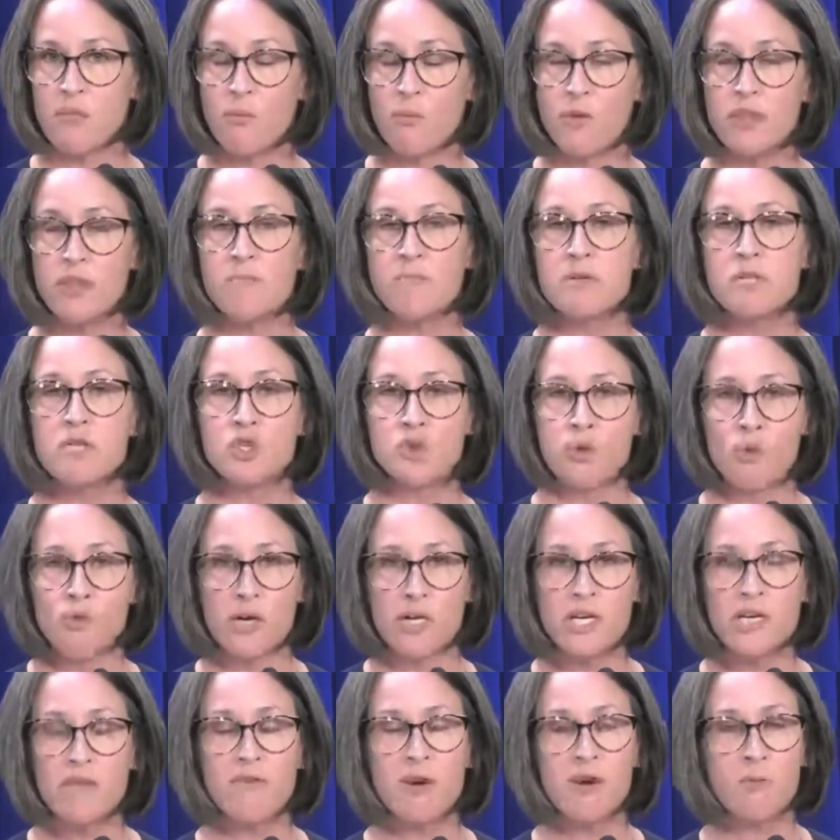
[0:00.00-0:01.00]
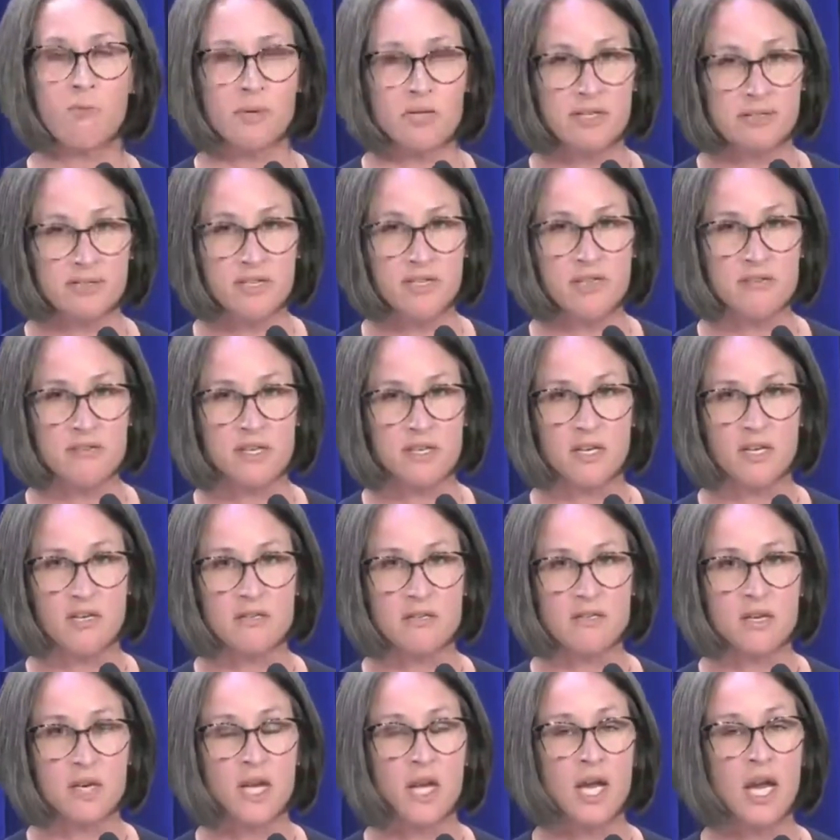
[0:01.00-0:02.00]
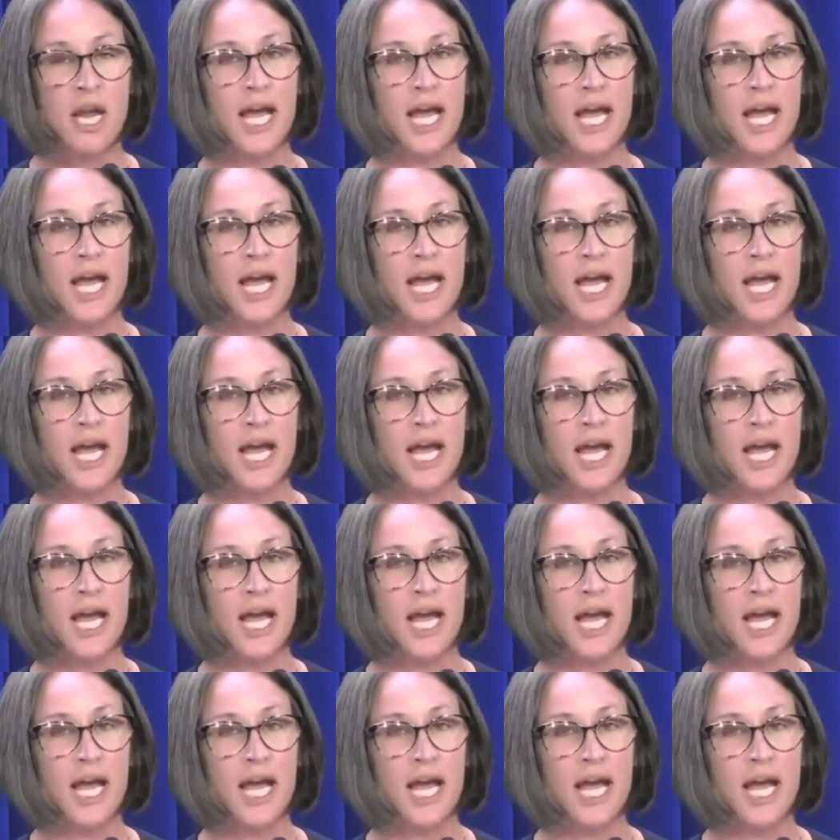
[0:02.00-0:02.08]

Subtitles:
when the majority of our businesses